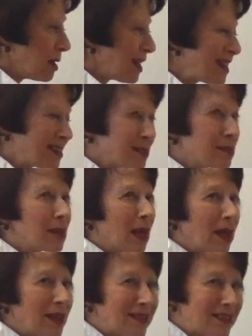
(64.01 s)

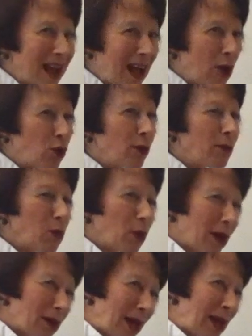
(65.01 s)
it's a down
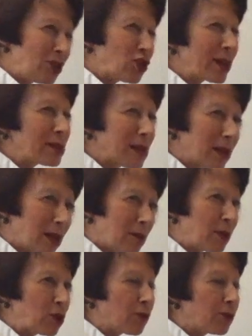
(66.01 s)
and just a
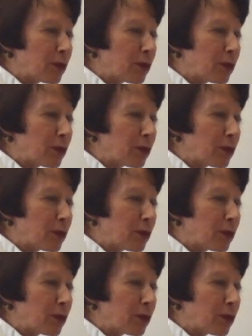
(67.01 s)
little bit of